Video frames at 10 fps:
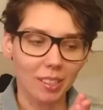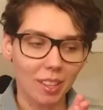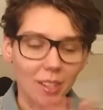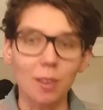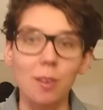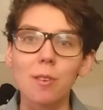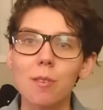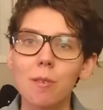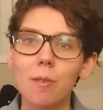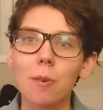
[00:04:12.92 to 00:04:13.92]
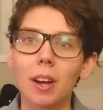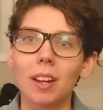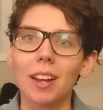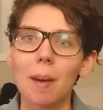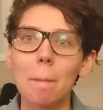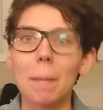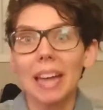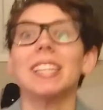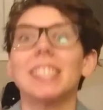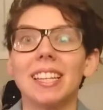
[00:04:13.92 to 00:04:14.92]
like new
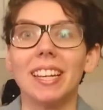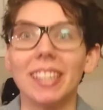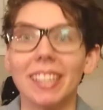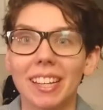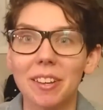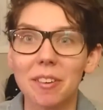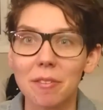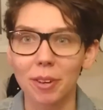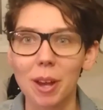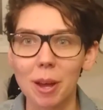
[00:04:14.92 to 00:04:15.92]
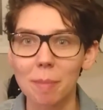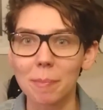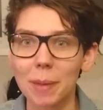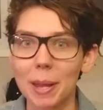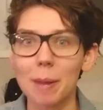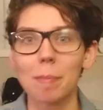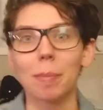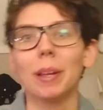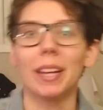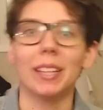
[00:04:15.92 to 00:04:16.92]
medicine from
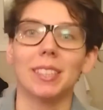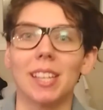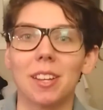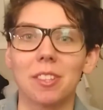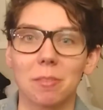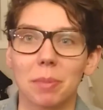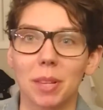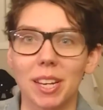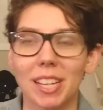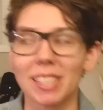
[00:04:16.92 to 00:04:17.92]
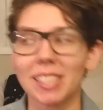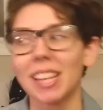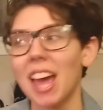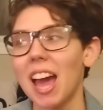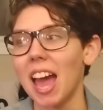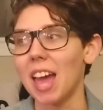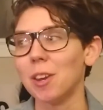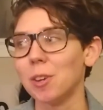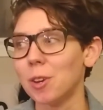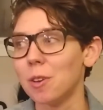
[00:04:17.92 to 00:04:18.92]
plants on other planets,
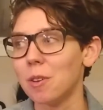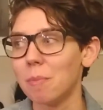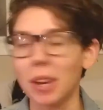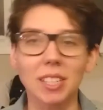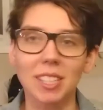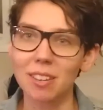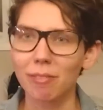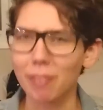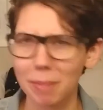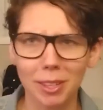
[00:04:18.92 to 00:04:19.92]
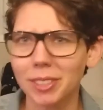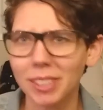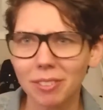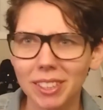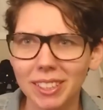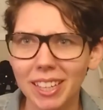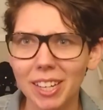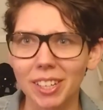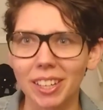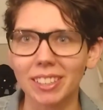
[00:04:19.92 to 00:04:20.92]
and new medicine from other
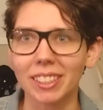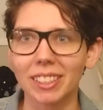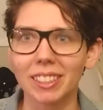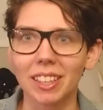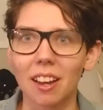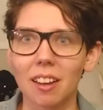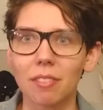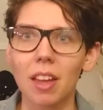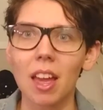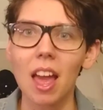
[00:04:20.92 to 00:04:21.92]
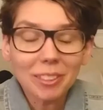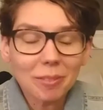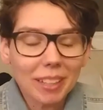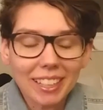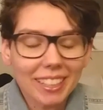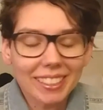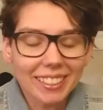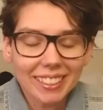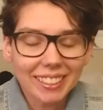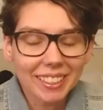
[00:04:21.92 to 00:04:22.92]
civilizations and stuff. Oh my
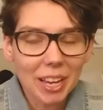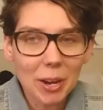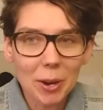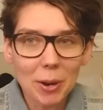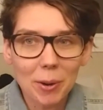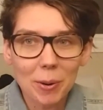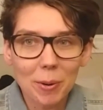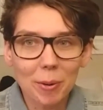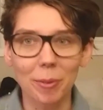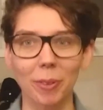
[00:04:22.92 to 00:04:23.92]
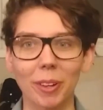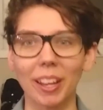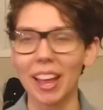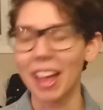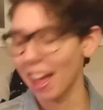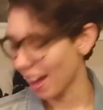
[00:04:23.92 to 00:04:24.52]
gosh, it's so cool.